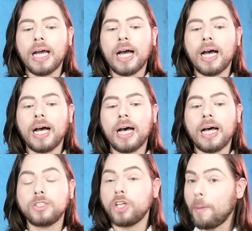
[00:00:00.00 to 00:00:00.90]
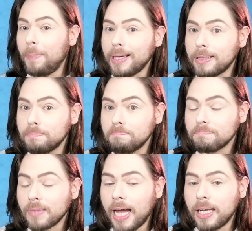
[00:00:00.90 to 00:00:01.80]
topic
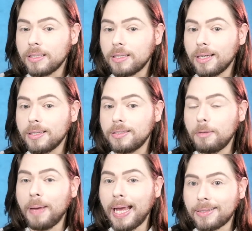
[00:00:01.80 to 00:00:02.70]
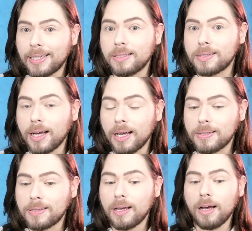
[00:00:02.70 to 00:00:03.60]
and debate and
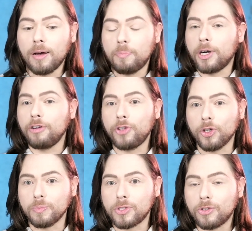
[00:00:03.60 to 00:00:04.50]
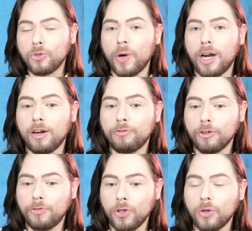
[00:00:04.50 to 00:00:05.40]
discuss perfumes to wear
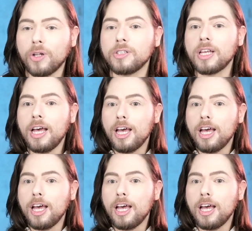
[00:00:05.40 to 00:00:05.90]
for funerals.